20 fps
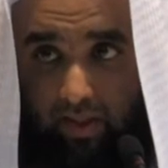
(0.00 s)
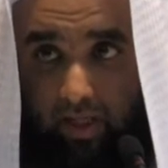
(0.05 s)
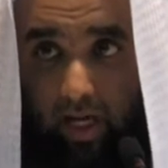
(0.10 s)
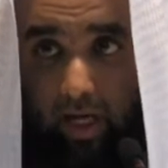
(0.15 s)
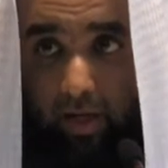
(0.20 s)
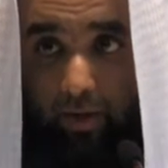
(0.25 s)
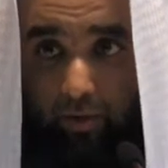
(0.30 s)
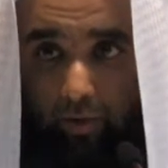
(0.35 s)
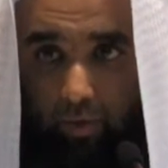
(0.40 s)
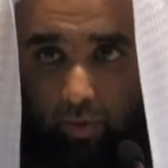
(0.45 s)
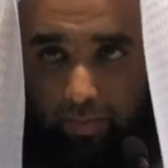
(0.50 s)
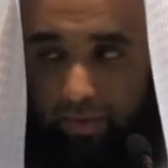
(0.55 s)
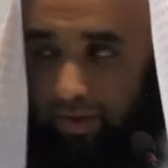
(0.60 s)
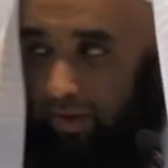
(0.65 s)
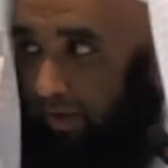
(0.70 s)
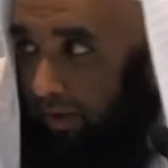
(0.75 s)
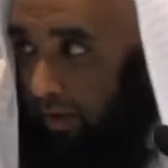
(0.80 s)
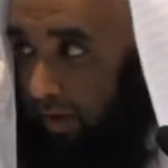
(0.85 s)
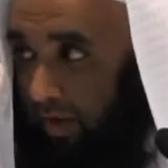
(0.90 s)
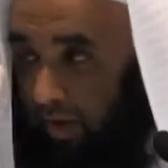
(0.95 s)
and
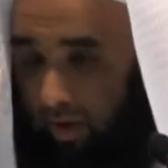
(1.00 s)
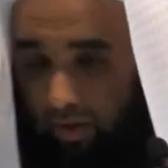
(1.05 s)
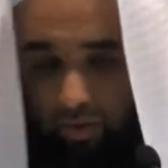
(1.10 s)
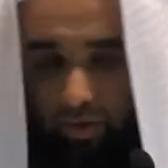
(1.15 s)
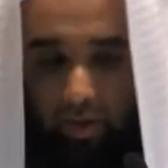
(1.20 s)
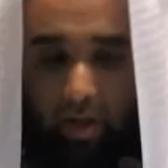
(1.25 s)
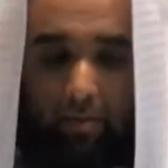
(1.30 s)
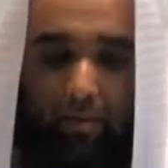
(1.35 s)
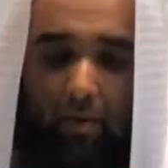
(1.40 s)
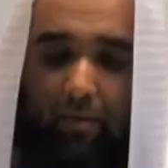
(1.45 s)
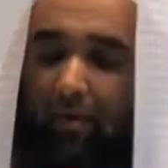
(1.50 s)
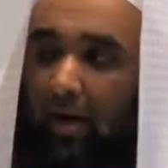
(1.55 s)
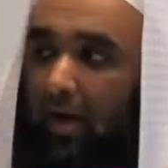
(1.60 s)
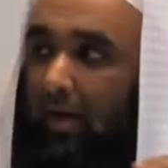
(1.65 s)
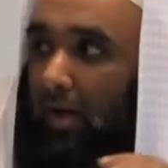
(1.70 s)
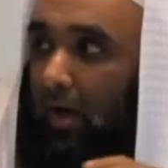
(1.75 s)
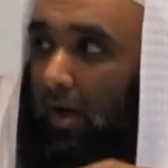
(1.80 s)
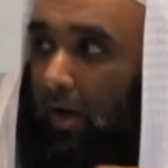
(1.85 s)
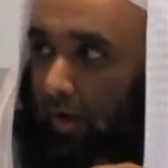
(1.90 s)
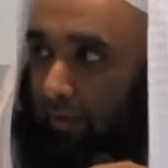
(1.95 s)
groups. Today we
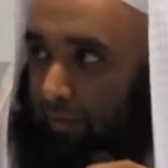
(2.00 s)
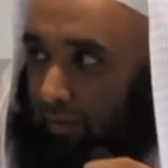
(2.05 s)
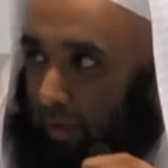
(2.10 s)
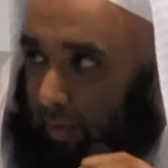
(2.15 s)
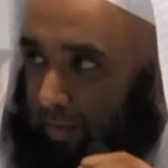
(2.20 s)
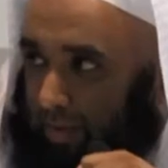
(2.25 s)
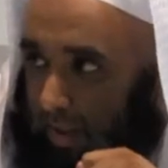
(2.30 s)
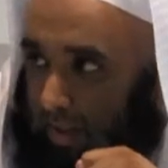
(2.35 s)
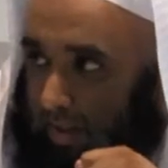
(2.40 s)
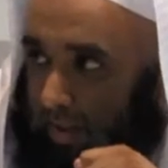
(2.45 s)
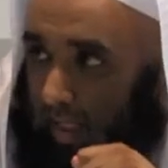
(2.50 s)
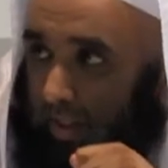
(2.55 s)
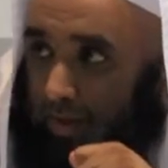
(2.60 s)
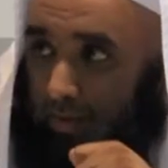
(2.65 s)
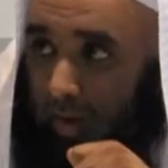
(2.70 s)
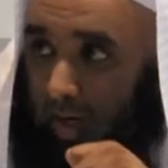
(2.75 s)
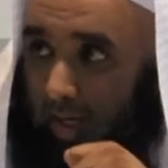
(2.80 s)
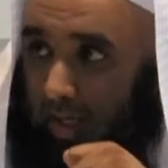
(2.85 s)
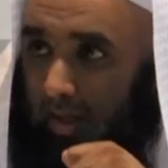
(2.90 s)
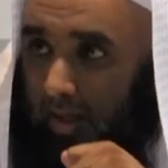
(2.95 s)
find a lot of groups and sects.
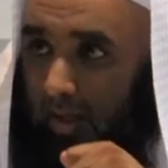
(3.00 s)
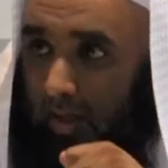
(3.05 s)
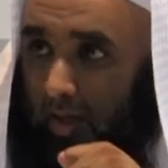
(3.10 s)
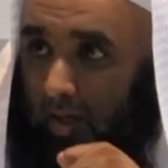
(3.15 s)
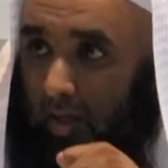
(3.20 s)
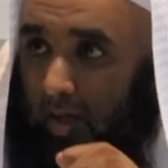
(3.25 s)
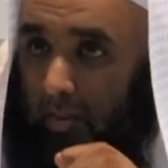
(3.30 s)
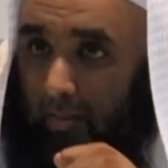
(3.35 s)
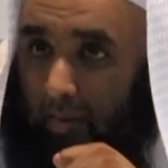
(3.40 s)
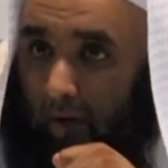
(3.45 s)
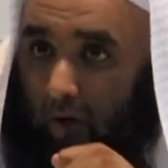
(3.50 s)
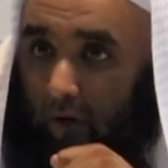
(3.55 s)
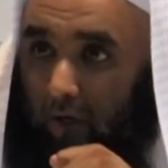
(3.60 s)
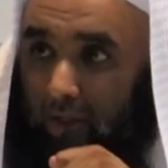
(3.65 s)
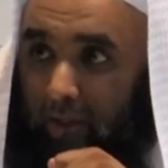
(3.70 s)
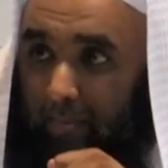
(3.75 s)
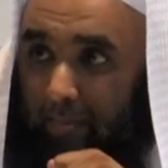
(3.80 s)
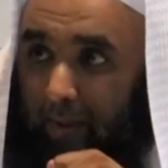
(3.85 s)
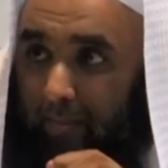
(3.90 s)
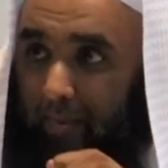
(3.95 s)
Why?
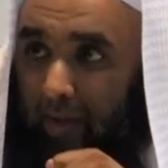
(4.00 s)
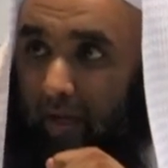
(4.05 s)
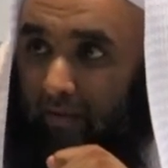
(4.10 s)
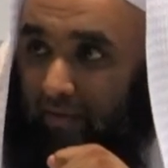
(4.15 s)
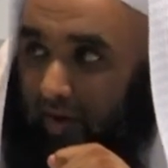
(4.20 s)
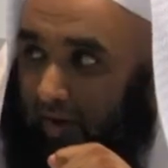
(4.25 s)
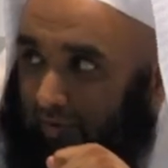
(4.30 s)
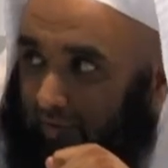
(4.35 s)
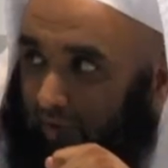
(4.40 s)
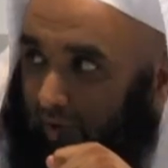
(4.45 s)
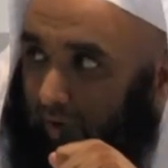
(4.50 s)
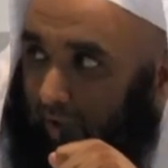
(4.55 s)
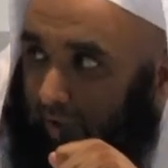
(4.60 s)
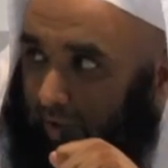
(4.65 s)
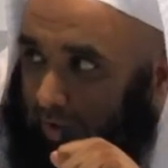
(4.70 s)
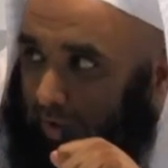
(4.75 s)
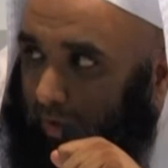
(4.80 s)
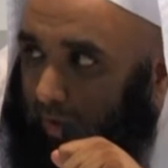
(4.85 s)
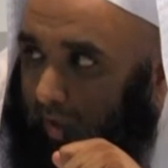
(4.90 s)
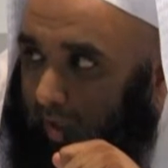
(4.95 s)
Because the people have left following the
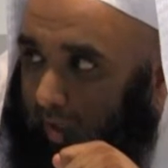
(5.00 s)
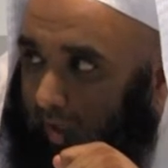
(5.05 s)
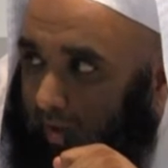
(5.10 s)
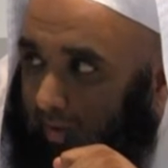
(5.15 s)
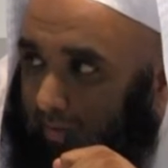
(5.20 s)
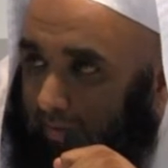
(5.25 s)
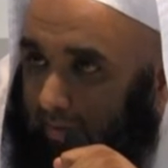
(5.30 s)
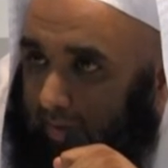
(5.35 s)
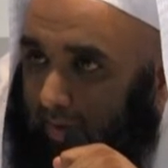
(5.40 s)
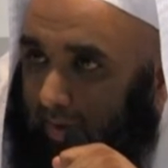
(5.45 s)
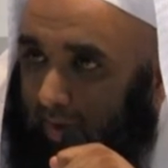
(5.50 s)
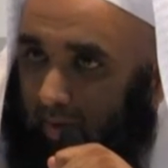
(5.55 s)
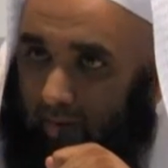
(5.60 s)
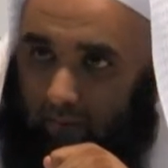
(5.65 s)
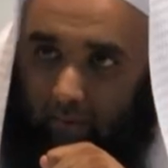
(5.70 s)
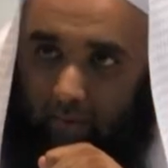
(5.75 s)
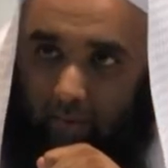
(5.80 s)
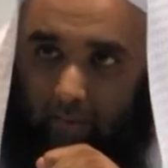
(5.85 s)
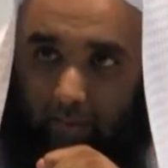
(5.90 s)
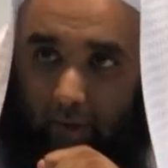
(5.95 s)
sunnah.
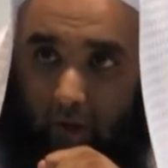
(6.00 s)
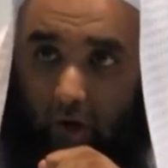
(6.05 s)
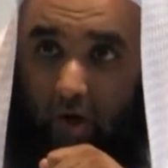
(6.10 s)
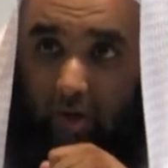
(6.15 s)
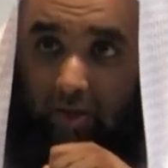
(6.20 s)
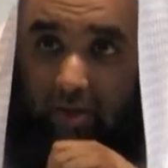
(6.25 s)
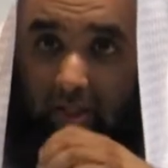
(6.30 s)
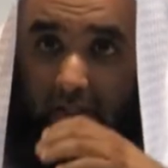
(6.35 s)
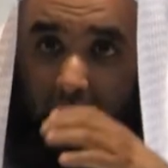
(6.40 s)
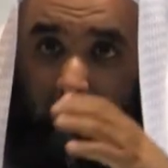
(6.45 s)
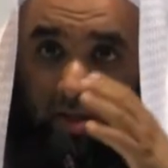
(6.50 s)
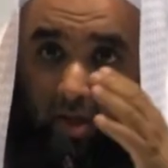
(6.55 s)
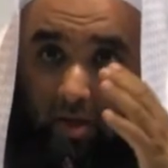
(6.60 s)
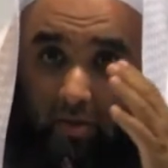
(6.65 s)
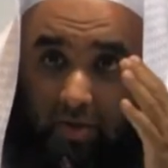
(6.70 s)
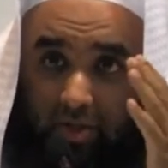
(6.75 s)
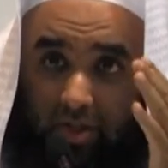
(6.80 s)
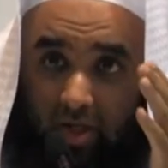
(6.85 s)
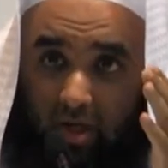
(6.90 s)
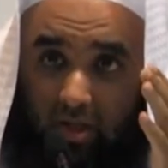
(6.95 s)
Because this is the
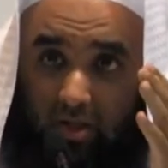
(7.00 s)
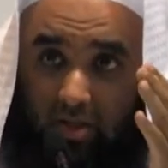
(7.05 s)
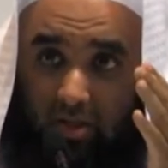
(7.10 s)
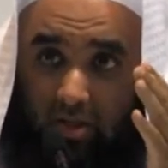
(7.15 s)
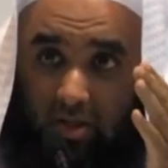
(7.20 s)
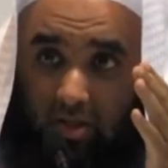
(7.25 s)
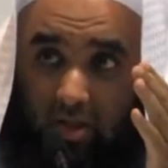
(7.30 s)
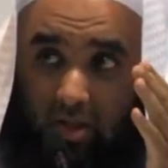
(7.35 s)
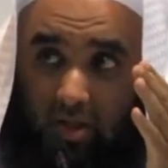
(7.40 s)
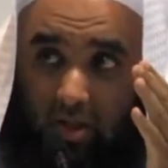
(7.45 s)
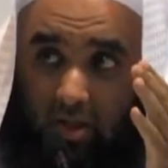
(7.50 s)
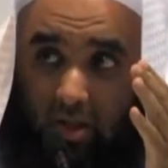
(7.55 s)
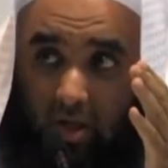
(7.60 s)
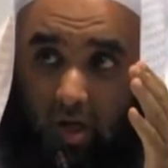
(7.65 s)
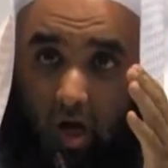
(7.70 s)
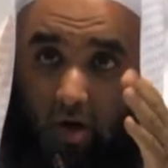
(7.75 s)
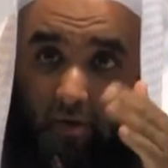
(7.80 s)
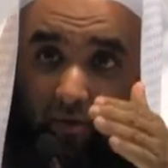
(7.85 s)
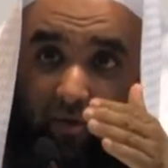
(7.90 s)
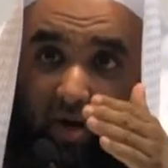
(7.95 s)
result
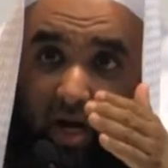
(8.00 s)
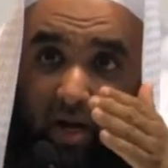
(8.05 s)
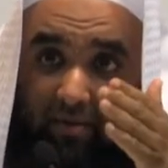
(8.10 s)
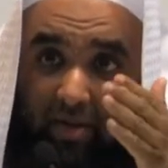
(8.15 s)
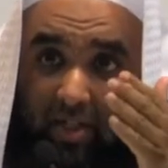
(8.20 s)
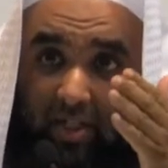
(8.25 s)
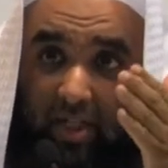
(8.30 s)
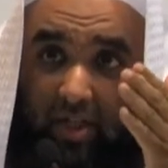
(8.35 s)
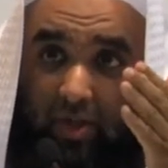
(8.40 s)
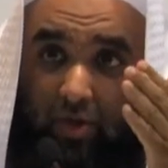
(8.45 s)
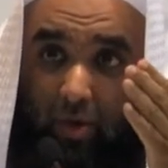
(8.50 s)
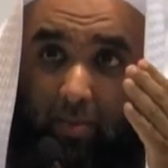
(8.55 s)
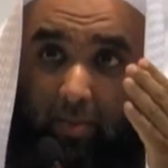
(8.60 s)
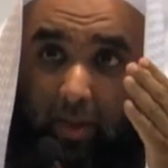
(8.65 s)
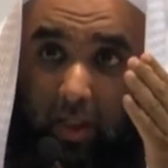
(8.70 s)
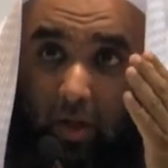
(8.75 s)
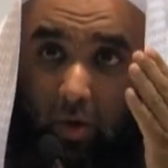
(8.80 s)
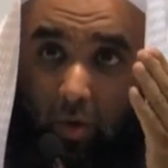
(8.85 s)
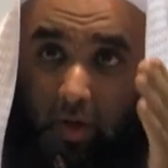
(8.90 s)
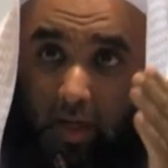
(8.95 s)
of why we see so
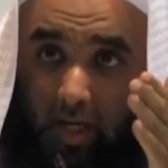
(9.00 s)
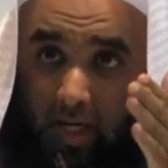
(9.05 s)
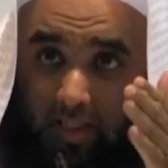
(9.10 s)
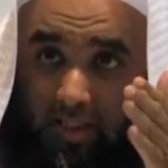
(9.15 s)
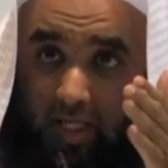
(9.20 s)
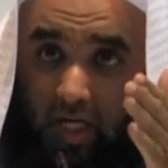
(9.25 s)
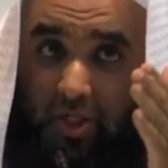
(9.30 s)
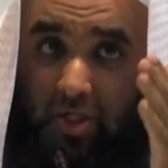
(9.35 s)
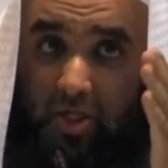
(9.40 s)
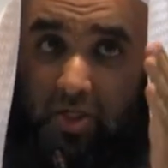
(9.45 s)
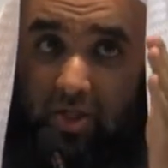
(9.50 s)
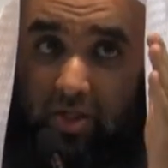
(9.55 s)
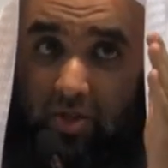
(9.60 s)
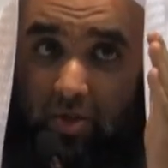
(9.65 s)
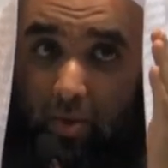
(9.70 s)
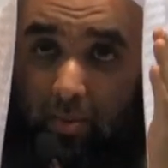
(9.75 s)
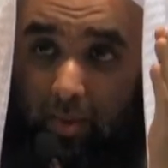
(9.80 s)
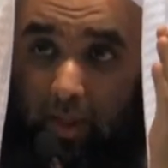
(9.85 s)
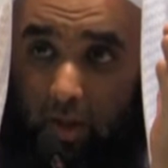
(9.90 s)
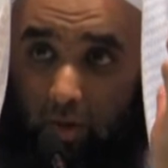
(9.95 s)
many organizations and
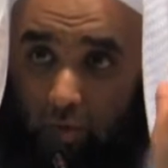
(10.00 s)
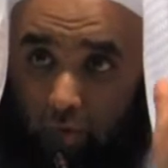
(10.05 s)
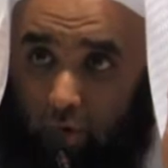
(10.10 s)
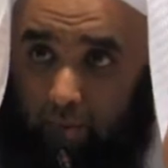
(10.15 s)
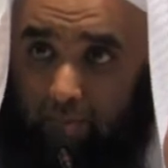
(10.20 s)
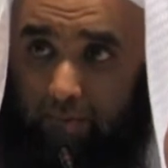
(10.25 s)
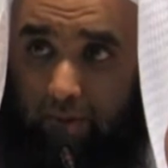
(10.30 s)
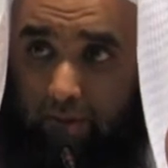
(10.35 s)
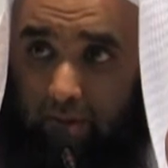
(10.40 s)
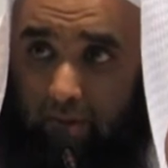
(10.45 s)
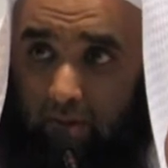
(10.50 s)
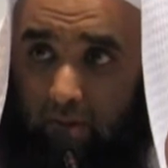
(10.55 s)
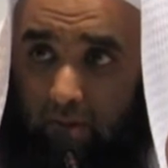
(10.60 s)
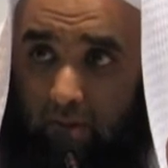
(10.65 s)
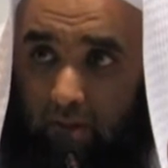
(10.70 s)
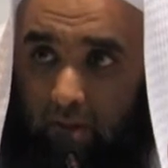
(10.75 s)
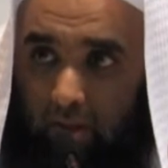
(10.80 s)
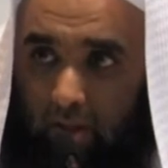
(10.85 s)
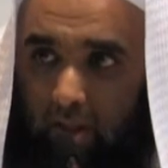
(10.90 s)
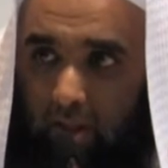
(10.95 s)
so many groups,
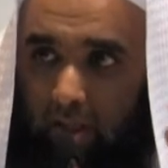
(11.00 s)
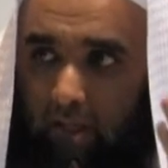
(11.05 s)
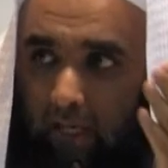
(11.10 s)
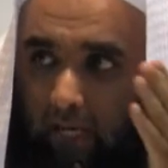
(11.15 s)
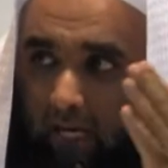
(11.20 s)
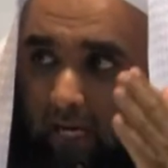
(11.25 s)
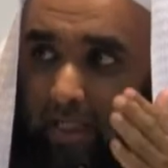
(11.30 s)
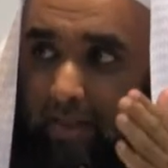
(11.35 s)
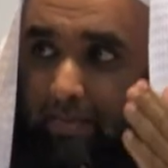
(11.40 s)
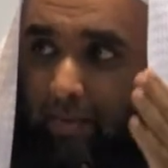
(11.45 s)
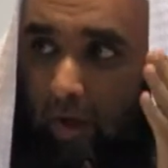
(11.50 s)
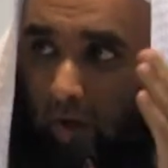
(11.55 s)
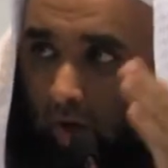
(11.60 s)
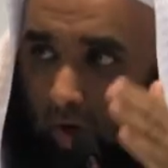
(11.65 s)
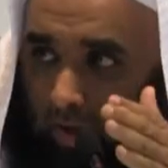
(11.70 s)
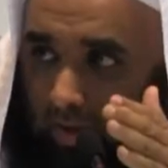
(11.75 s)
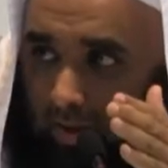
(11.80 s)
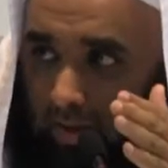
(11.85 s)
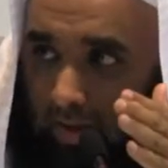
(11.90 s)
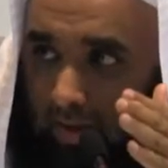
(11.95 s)
is
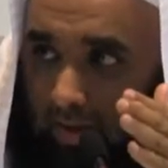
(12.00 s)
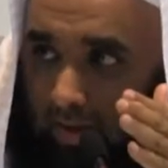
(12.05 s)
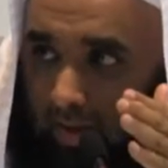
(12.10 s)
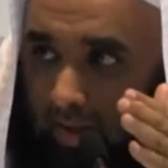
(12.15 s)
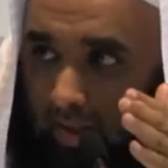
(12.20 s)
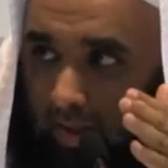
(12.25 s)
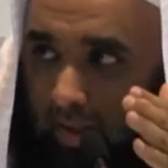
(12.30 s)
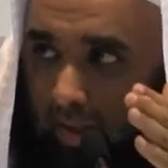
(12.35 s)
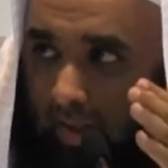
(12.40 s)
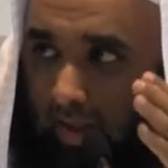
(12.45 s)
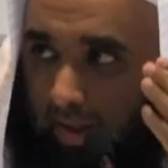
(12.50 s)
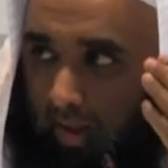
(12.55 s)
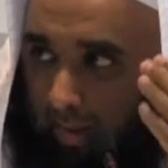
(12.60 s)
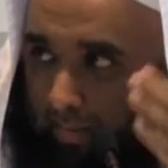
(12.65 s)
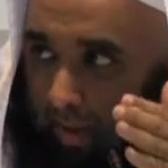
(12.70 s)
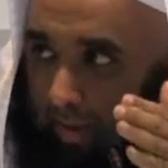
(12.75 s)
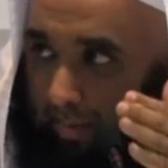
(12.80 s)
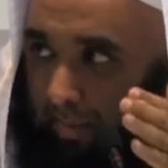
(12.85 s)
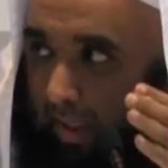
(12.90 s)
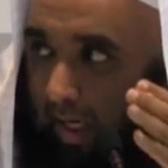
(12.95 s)
because the
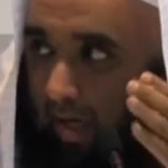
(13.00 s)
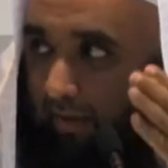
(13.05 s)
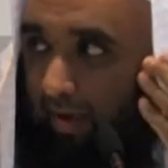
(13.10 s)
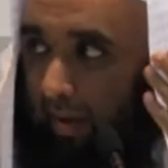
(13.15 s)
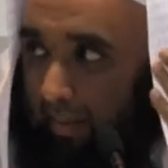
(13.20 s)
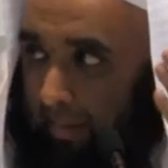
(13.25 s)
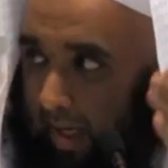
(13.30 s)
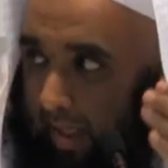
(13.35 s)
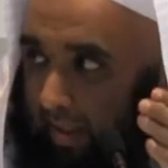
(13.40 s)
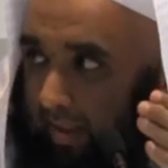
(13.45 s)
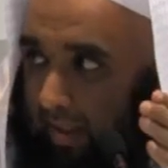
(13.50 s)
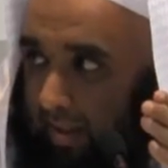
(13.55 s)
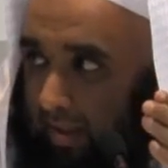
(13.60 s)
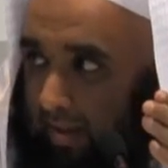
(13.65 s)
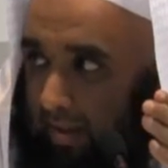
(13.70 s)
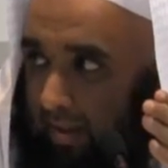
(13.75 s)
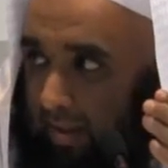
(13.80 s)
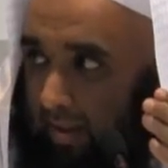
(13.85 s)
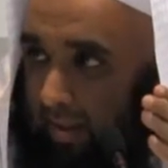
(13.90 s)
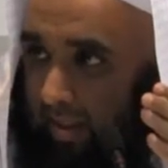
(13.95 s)
people have
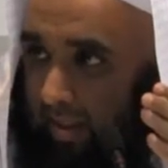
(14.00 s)
abandoned